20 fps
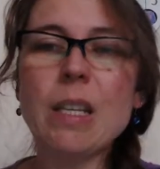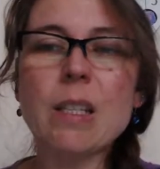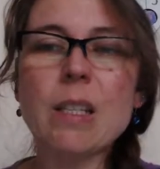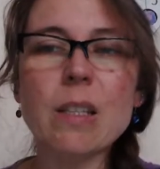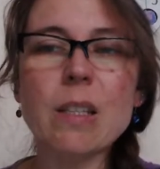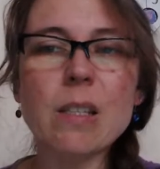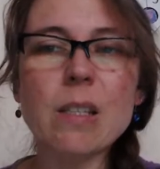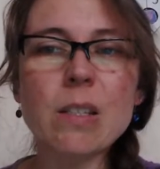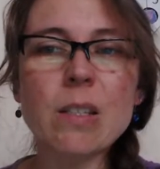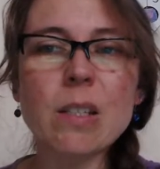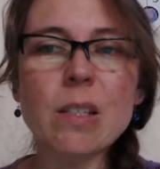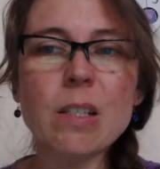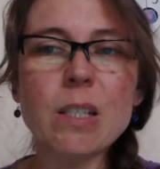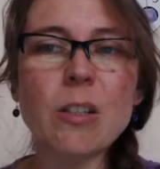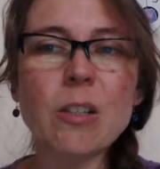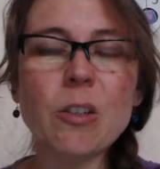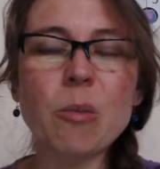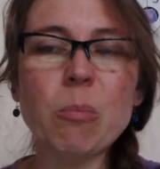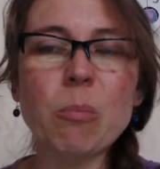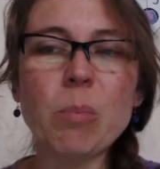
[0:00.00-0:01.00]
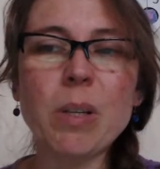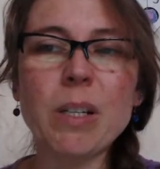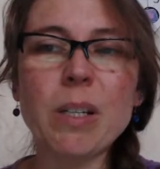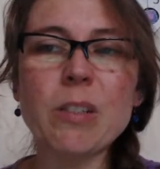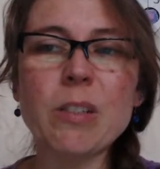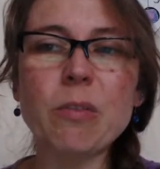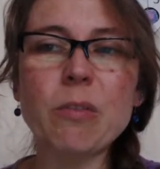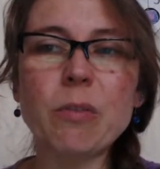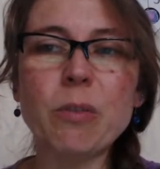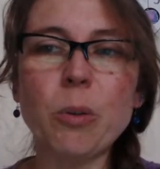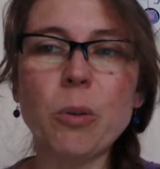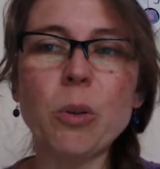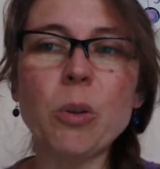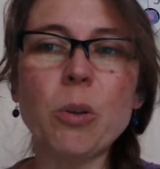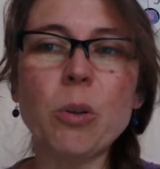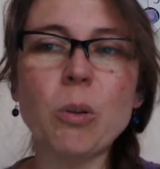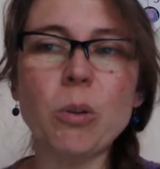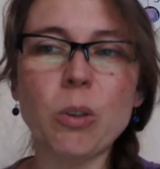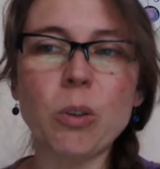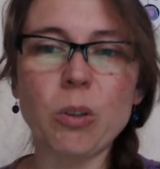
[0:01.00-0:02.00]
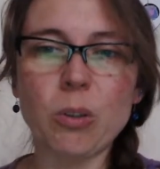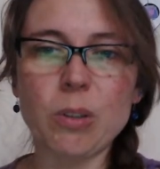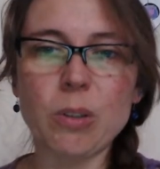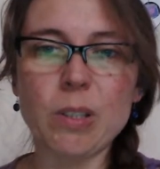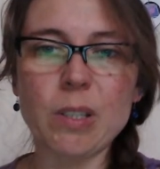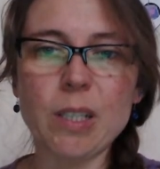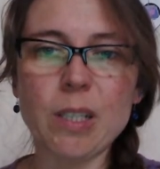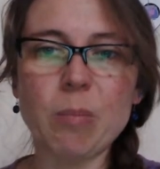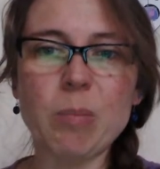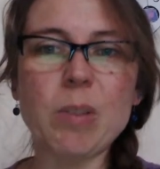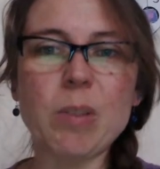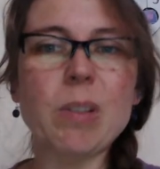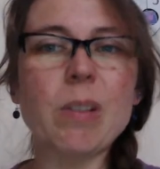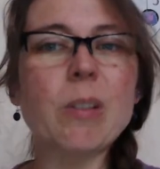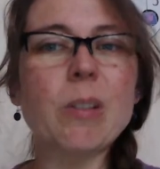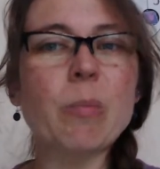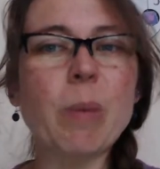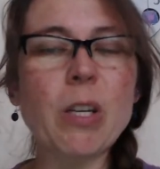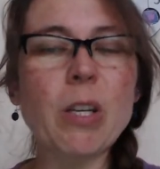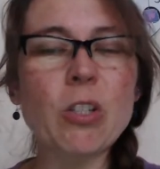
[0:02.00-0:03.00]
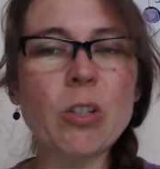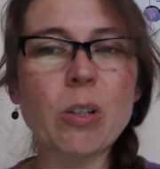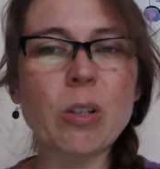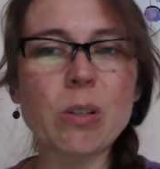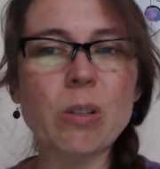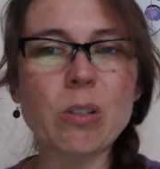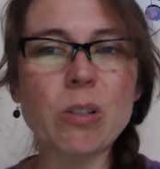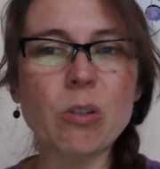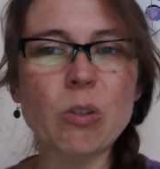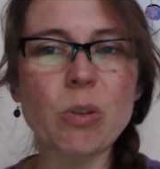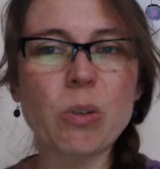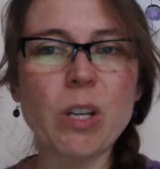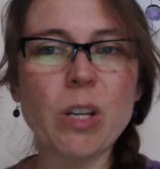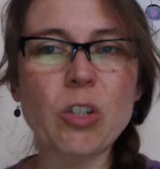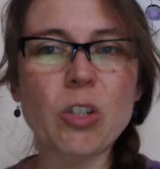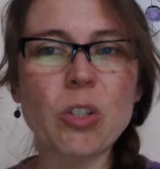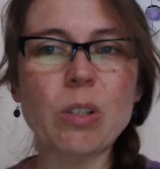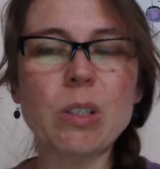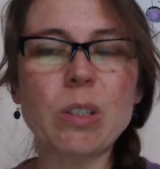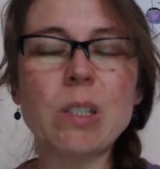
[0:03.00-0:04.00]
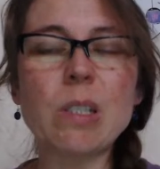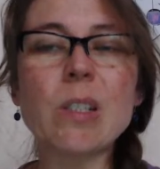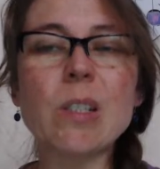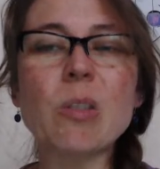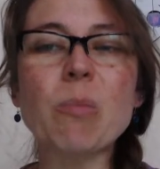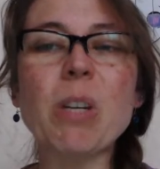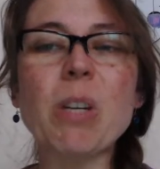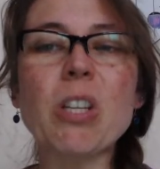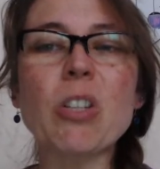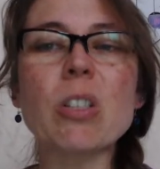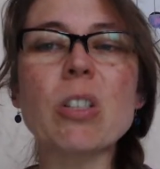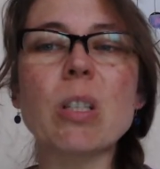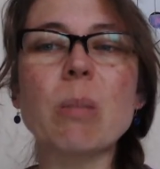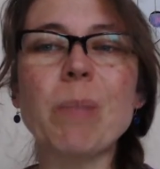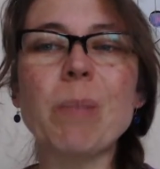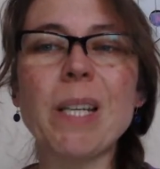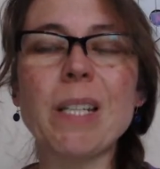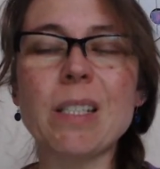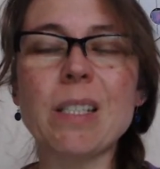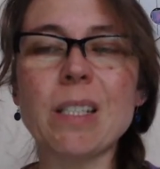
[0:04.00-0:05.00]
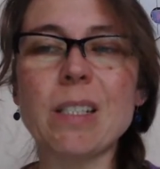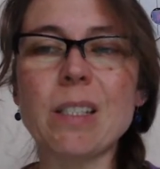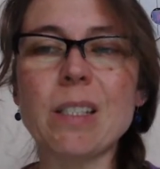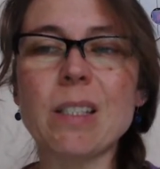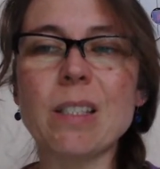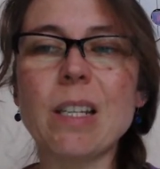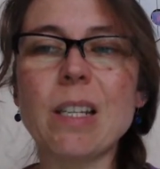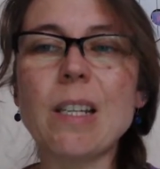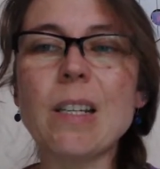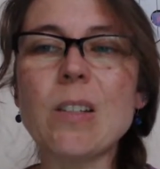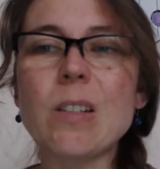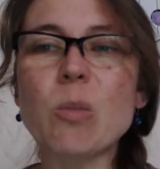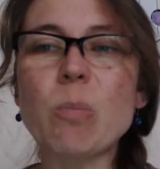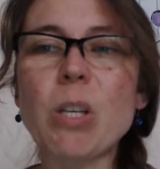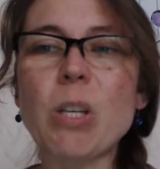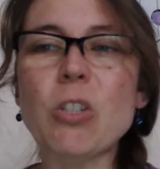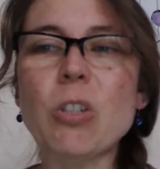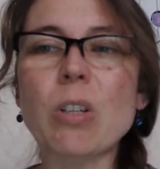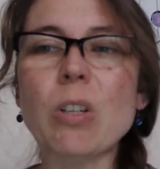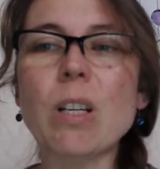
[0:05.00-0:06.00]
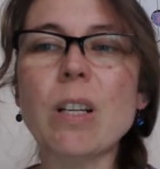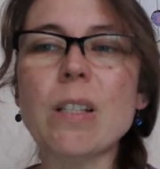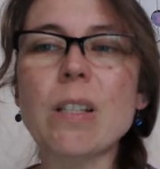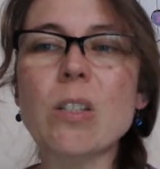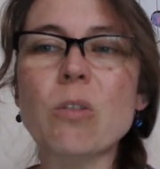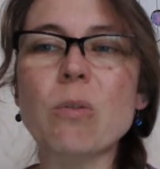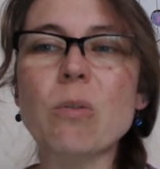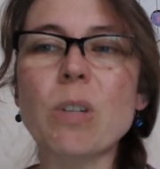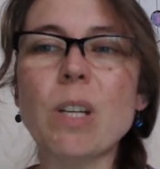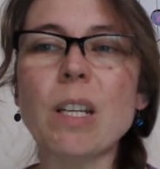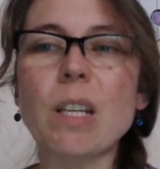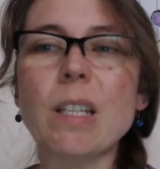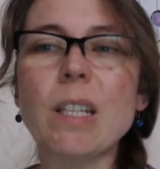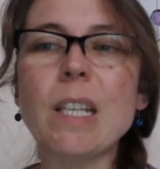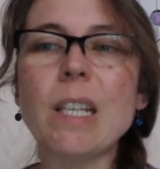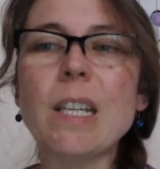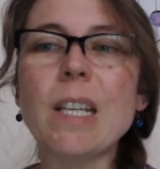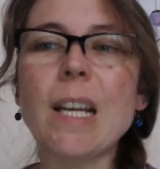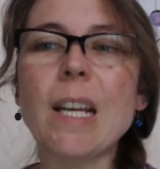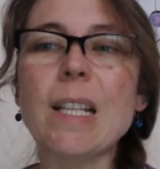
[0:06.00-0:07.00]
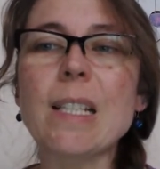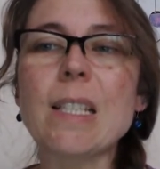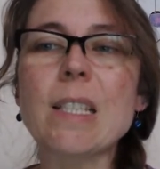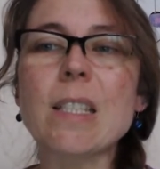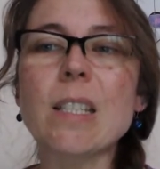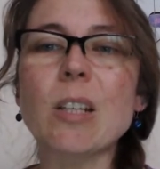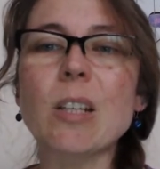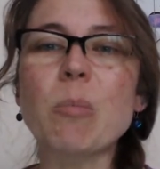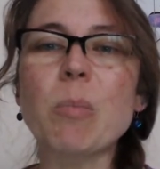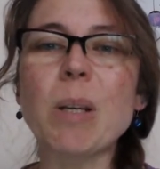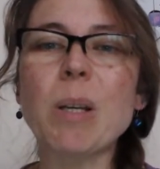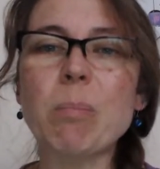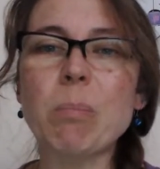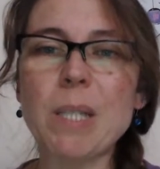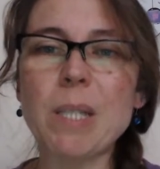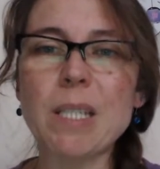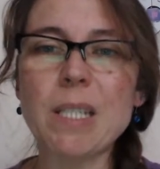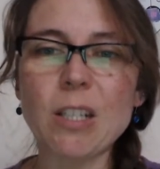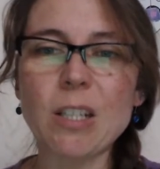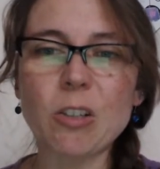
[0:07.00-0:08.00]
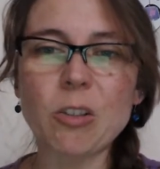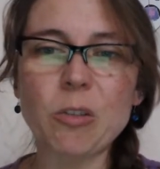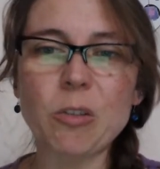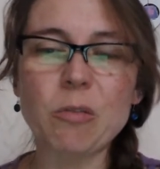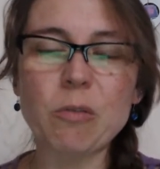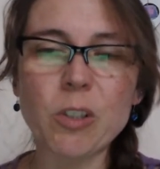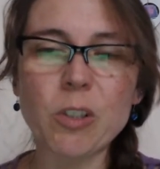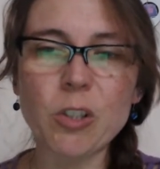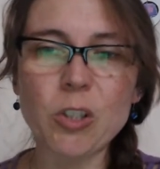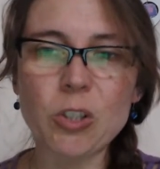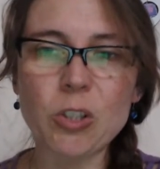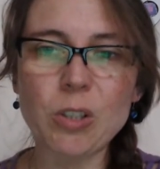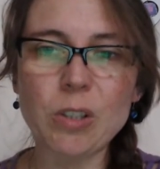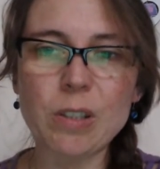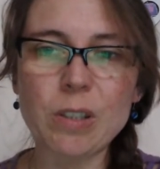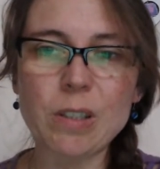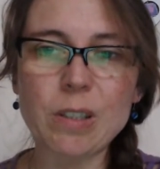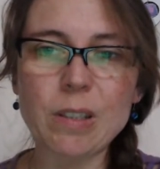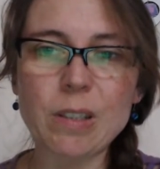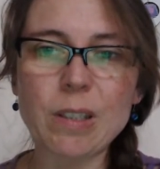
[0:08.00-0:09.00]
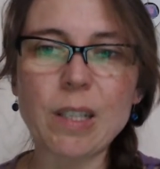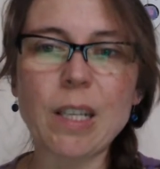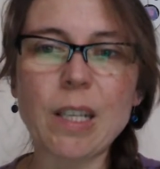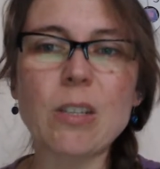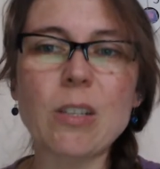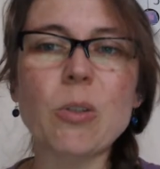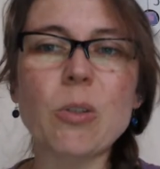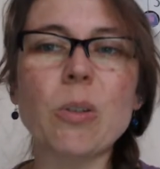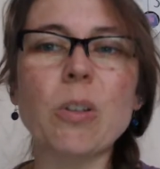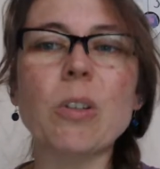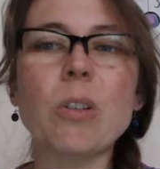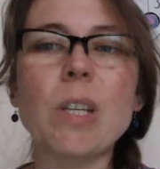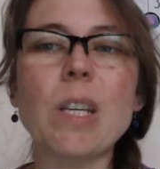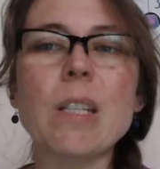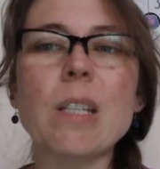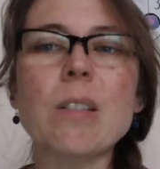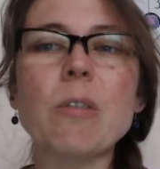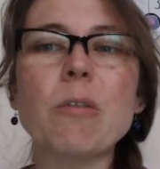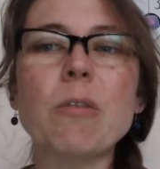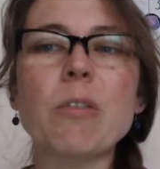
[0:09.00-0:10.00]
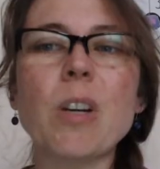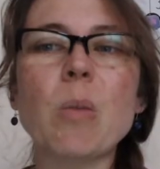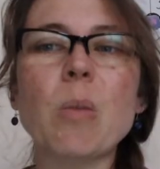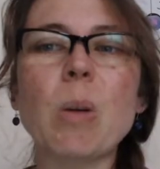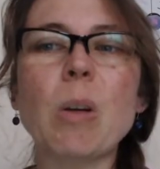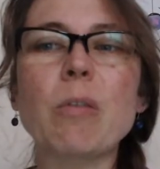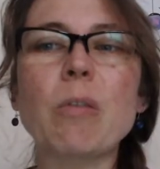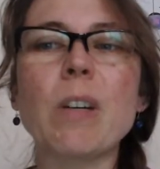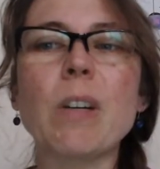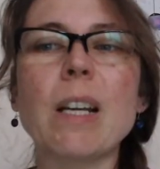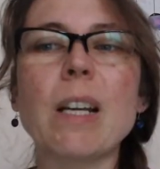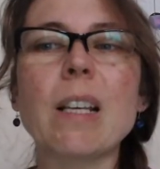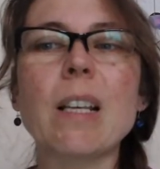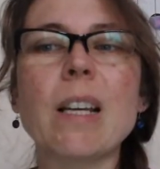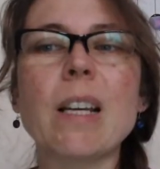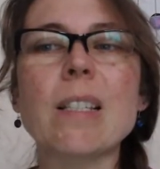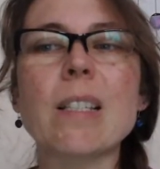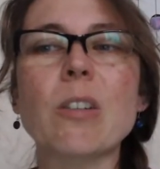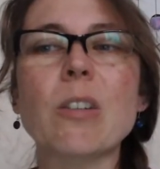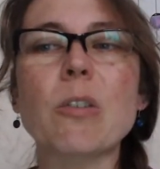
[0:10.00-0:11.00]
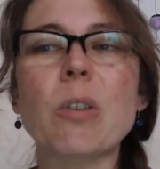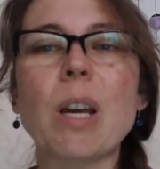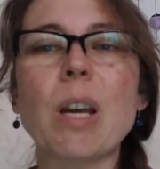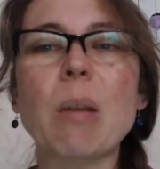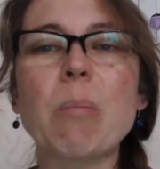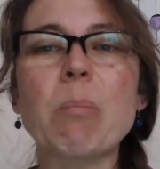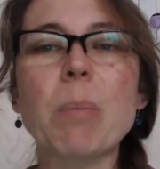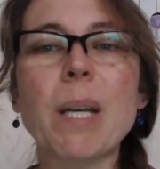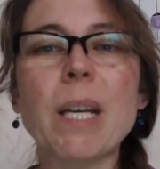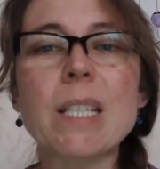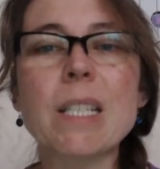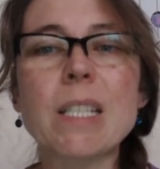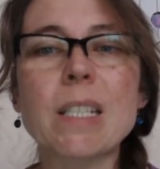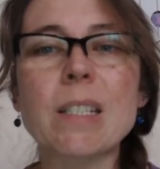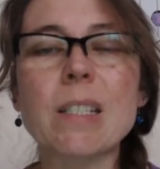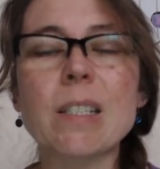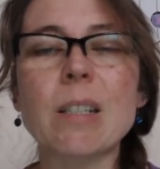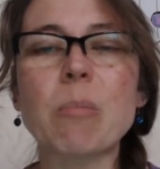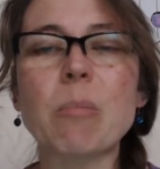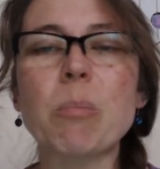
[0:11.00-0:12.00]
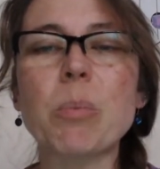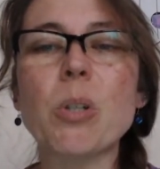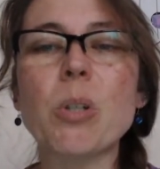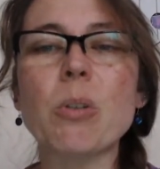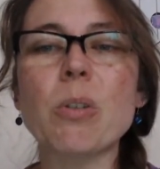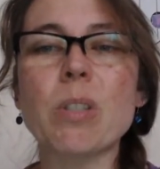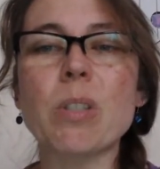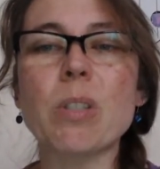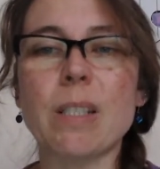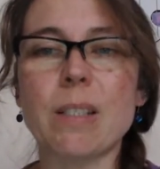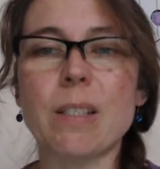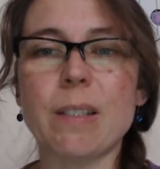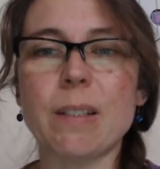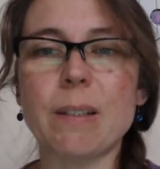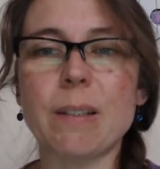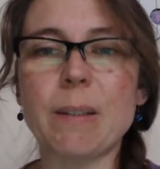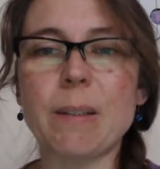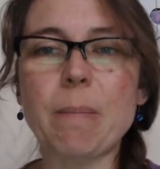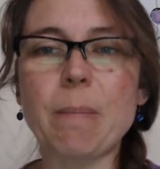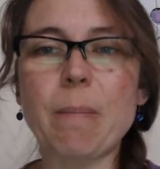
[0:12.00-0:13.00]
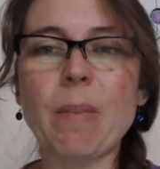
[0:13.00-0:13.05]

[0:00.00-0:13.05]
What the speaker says: This study combines four core concepts: spatial concentration, spatial dependence, spatial clustering, and sigma-beta convergence into a cohesive framework for analyzing crime patterns and processes.